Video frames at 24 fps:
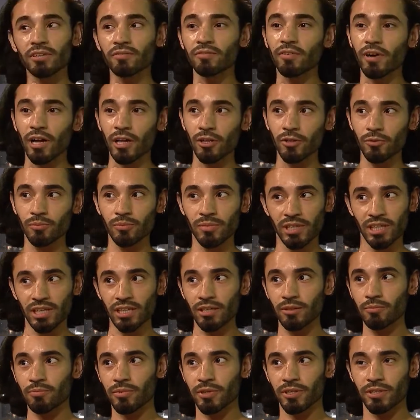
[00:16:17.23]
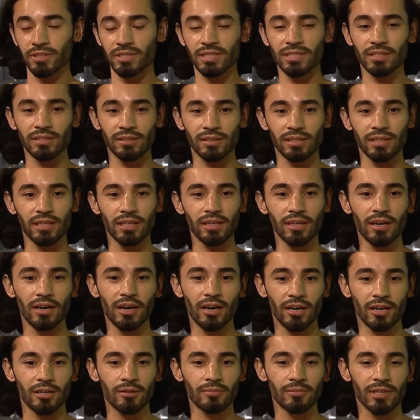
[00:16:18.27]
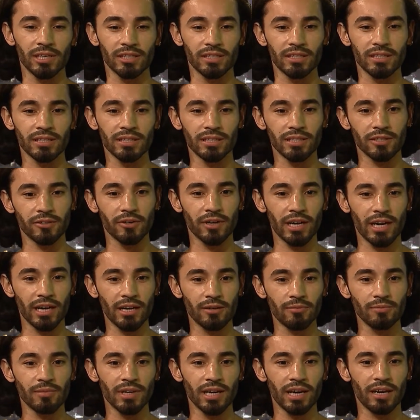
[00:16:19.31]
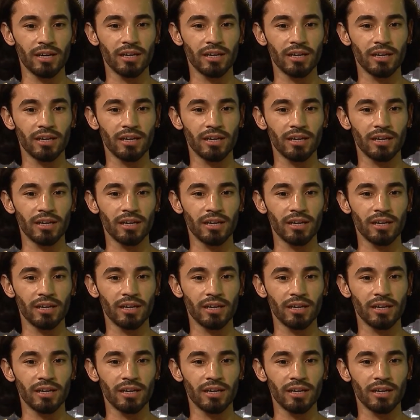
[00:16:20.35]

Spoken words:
follow me personally on Instagram.